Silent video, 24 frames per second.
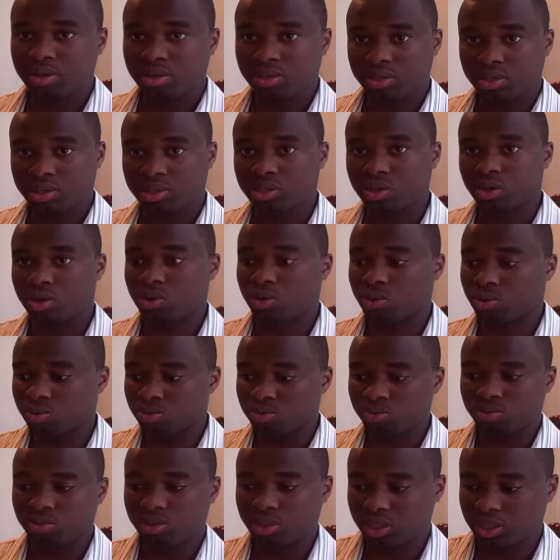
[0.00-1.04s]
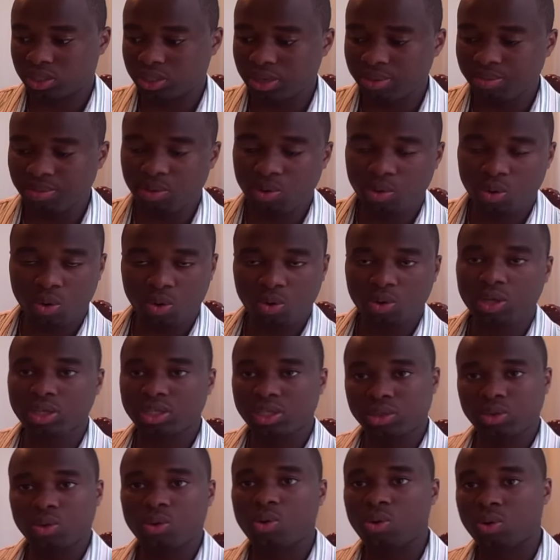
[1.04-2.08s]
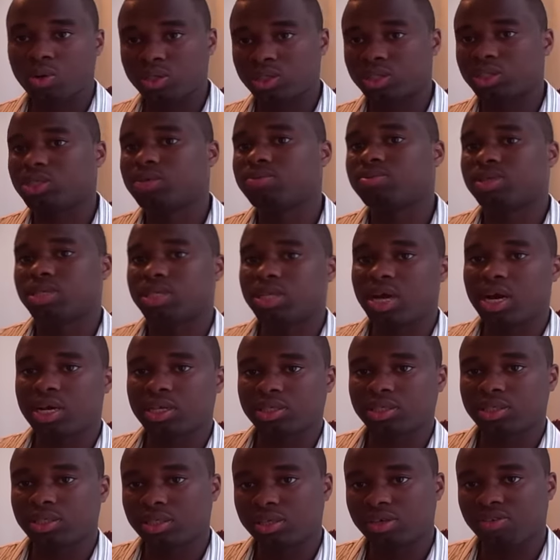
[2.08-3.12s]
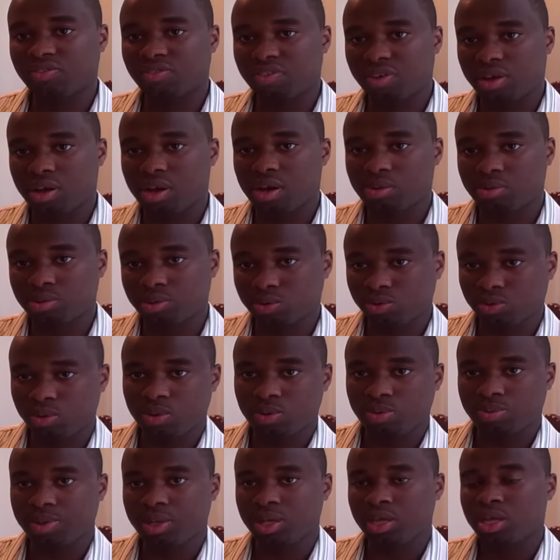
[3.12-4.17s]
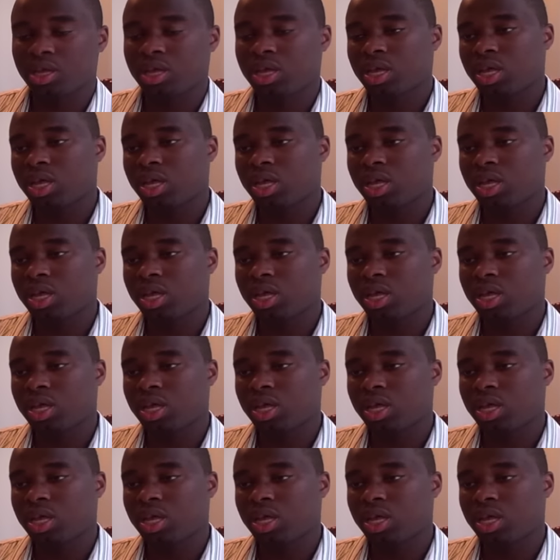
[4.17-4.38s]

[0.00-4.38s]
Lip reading: So December all the way to August, even the doctors couldn't figure out what was wrong with me.